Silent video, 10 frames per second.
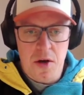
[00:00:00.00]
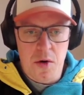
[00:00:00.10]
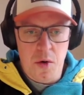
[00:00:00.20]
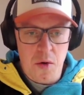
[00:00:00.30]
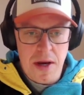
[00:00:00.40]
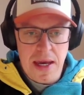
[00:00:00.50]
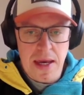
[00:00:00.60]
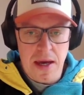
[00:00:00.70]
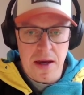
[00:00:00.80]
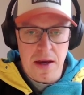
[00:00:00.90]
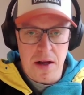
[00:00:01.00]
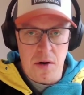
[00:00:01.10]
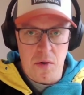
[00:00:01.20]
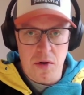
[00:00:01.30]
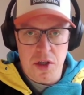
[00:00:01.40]
Corey
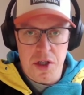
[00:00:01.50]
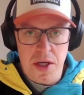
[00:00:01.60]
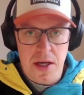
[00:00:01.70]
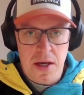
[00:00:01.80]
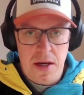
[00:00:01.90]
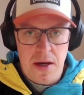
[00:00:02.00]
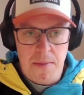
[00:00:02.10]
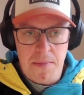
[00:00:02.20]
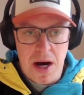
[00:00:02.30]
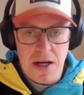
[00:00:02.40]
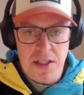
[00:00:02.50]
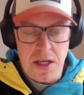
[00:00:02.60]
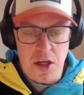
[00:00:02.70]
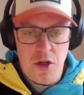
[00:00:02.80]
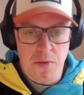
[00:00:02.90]
launched
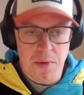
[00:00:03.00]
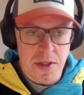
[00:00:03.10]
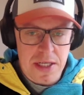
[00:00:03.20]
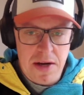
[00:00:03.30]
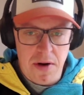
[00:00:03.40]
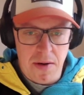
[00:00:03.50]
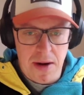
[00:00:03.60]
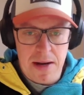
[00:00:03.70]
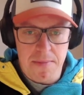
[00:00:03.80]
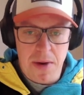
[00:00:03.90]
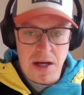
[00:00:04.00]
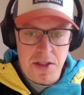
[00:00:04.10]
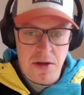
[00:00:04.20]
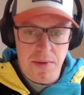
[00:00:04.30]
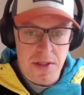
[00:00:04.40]
Mast 2.0, and
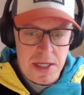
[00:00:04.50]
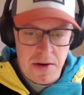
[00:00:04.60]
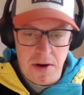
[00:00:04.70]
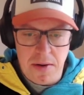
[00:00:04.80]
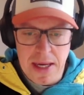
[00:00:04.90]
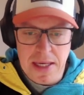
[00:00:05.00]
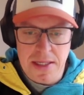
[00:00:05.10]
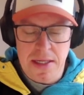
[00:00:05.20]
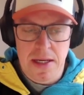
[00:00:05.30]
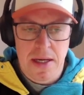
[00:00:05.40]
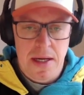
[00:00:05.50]
Mast 2.0 is